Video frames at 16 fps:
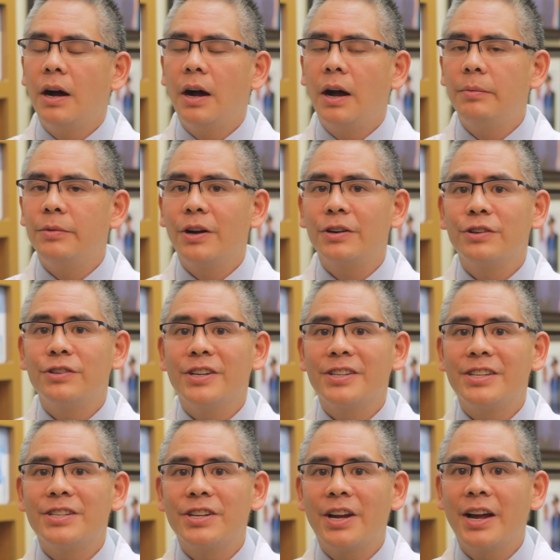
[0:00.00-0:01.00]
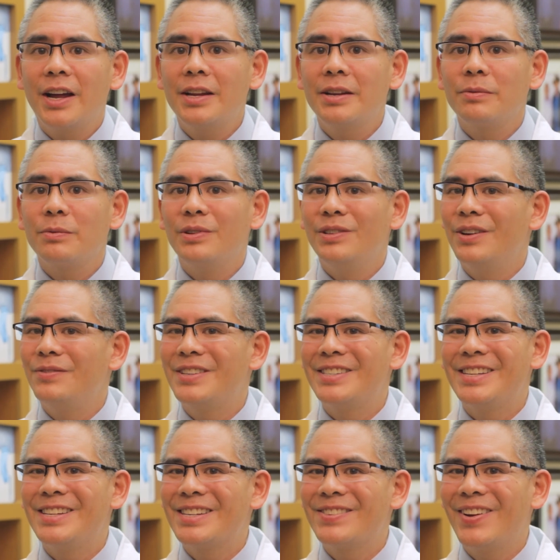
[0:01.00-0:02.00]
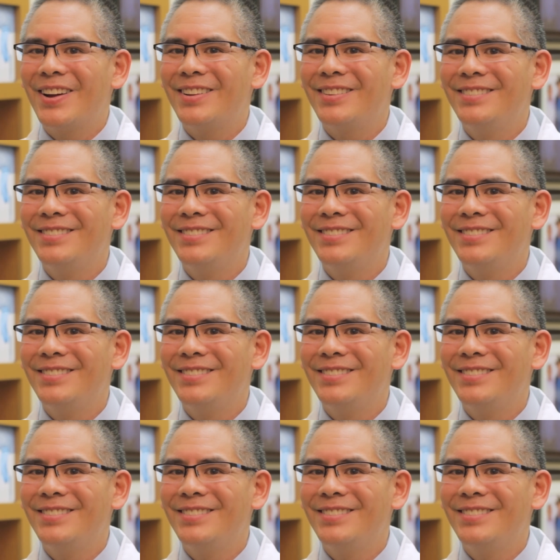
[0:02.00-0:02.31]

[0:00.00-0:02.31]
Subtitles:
I'm Dr. Jesse Chai. We'd love to see you smile.